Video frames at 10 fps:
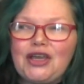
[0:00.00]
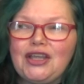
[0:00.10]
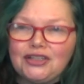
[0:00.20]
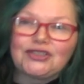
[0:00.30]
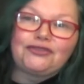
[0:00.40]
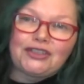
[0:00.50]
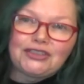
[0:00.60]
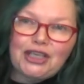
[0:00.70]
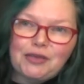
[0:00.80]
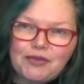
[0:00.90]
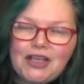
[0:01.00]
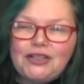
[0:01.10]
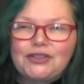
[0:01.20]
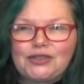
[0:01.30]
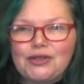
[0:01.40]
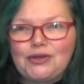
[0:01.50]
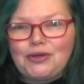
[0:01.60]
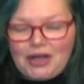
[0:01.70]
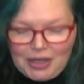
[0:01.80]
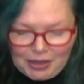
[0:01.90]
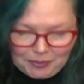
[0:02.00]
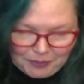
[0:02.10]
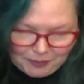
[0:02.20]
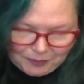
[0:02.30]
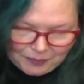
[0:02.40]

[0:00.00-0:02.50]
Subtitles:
it is a fun game. So